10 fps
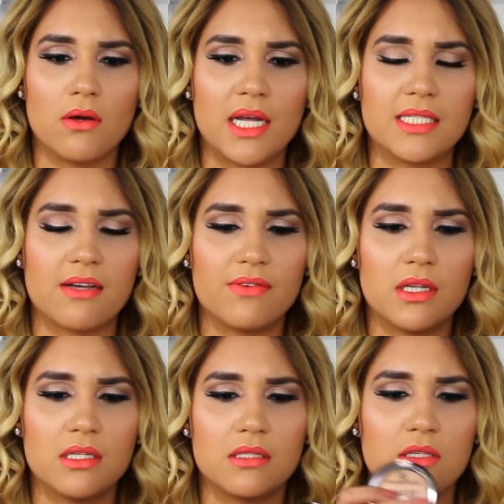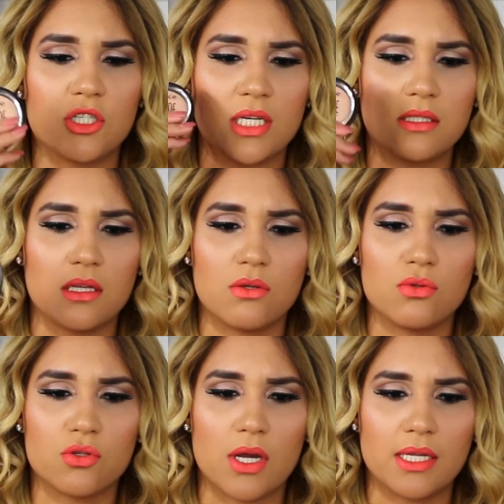I definitely suggest that
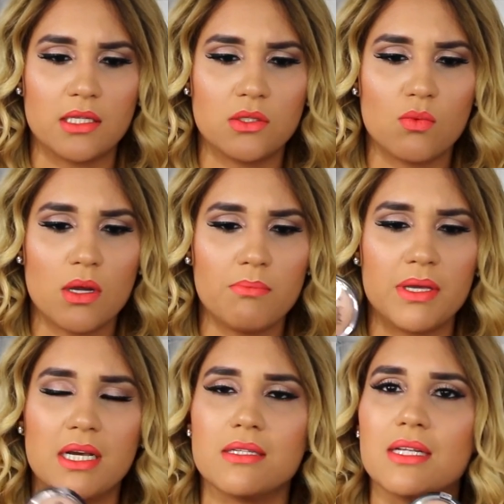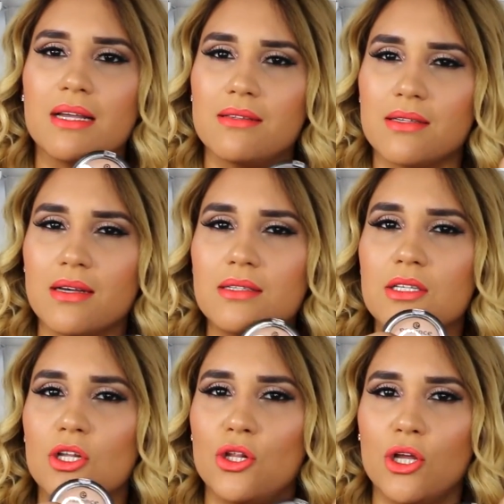you try this one because it
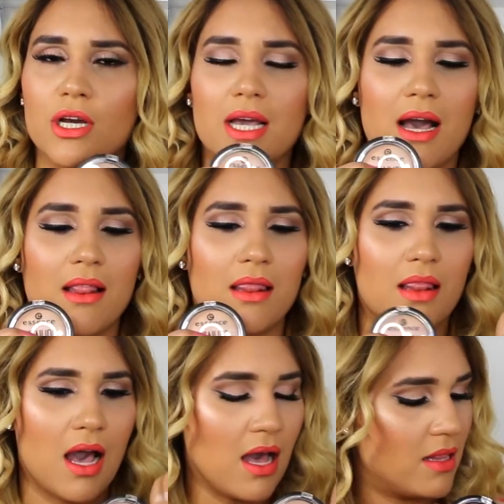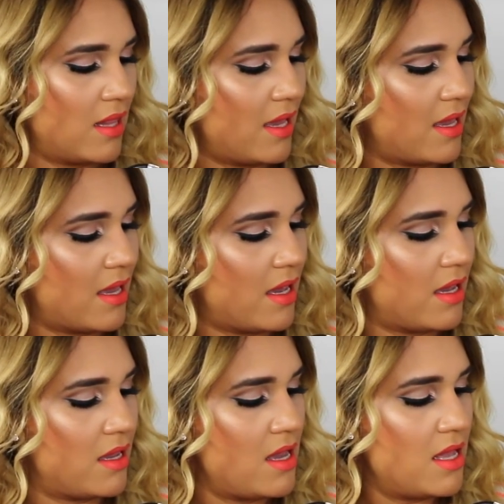does look a lot like
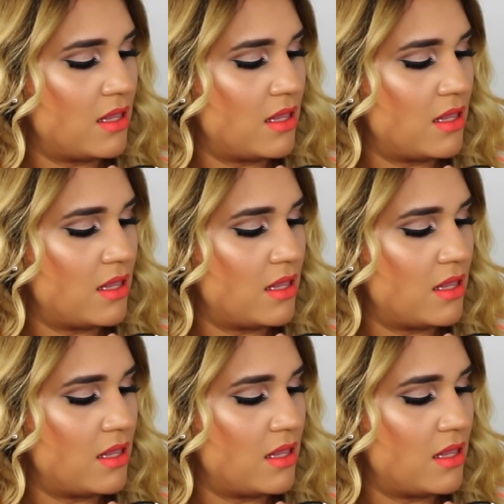it.